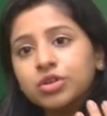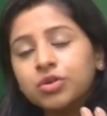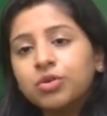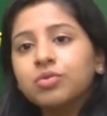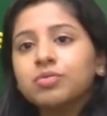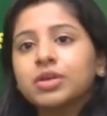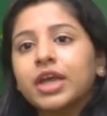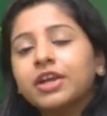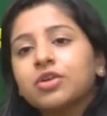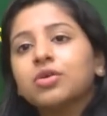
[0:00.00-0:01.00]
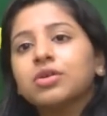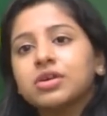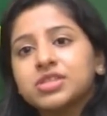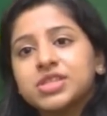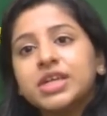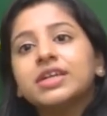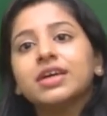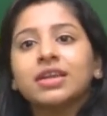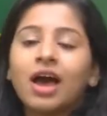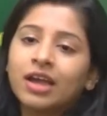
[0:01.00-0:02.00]
you know, get your seat
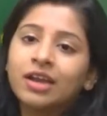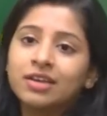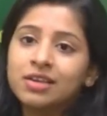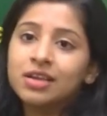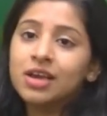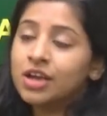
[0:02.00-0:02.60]
in IIT,